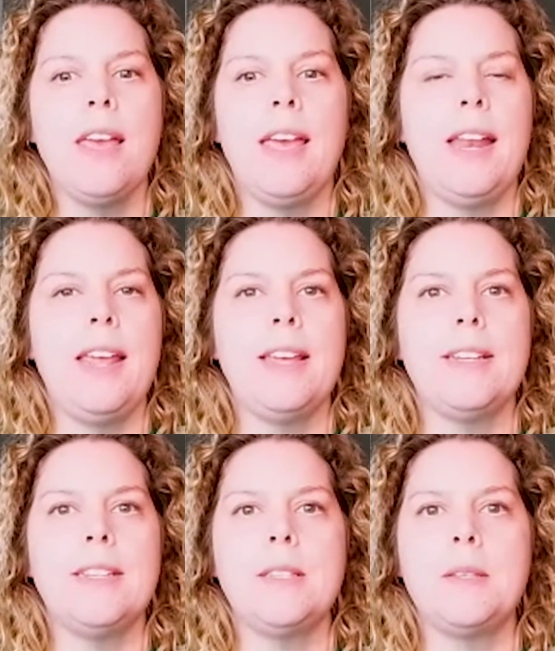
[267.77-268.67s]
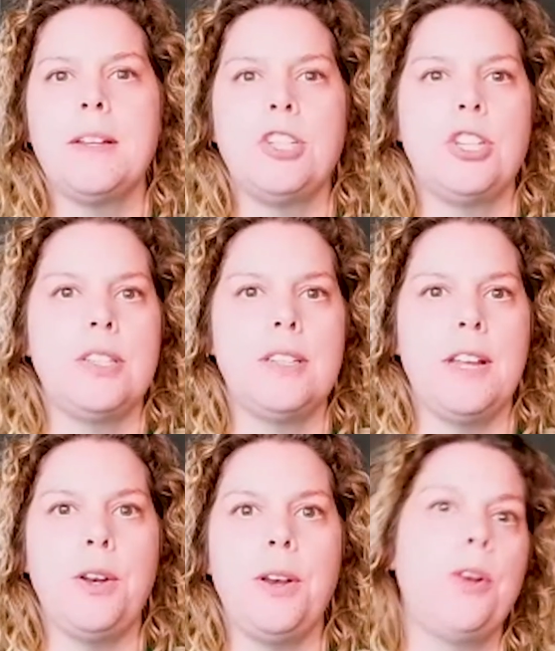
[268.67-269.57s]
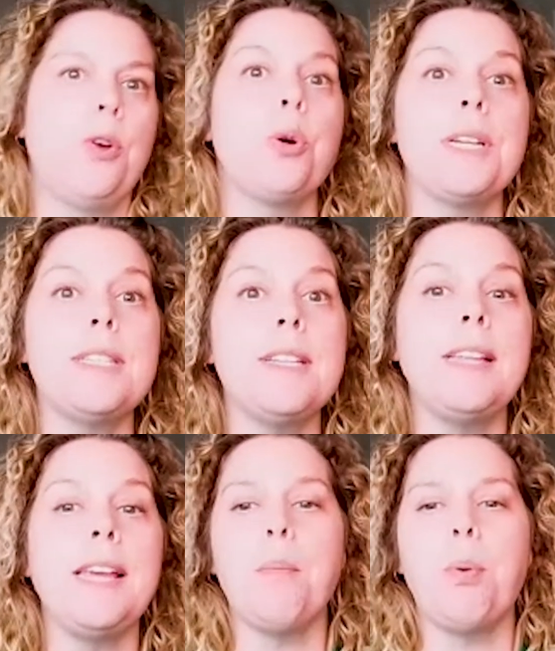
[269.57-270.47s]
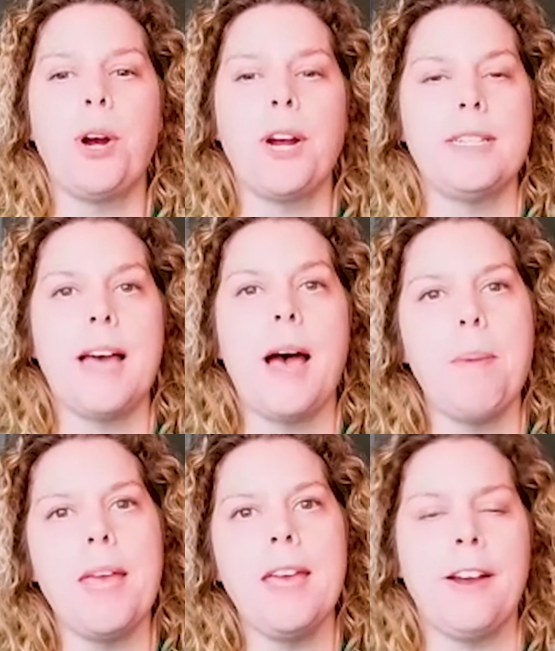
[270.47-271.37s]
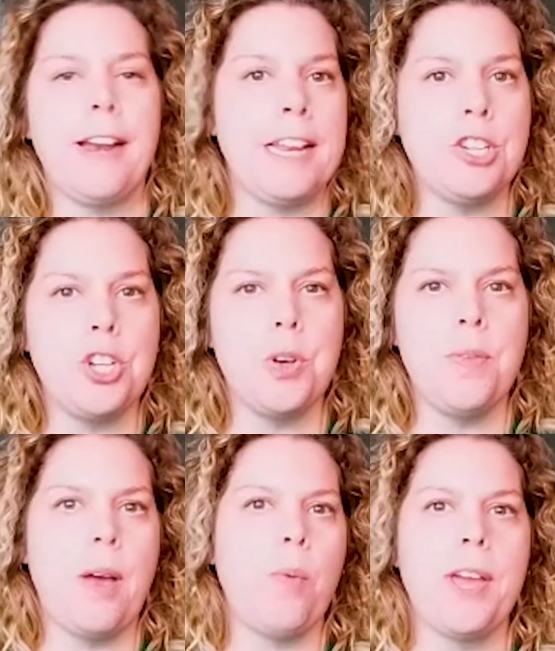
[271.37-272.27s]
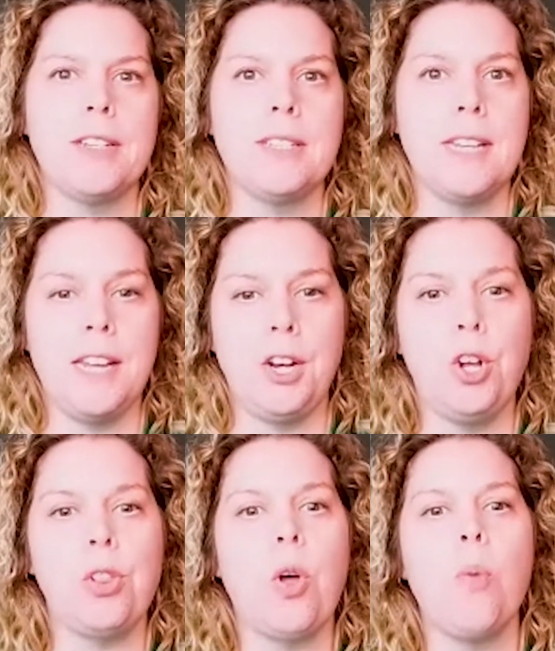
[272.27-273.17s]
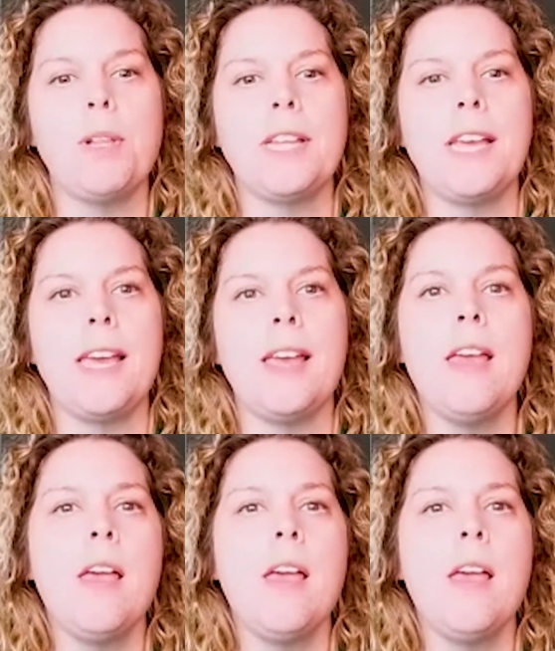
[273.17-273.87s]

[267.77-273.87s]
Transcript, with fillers: It is just an increasingly important topic or issue that we are seeing globally,